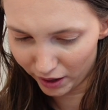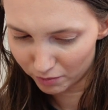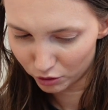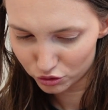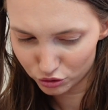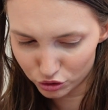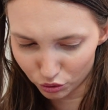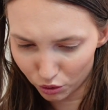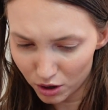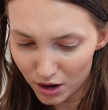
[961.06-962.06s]
I'm not too
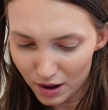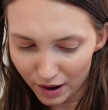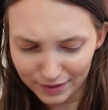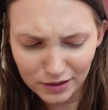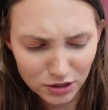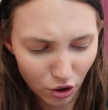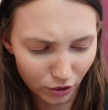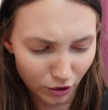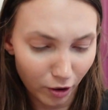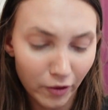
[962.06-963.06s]
sure. I think it's
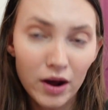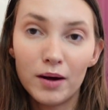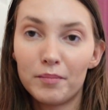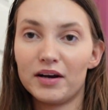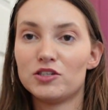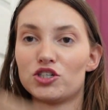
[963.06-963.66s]
Cotton On, but it's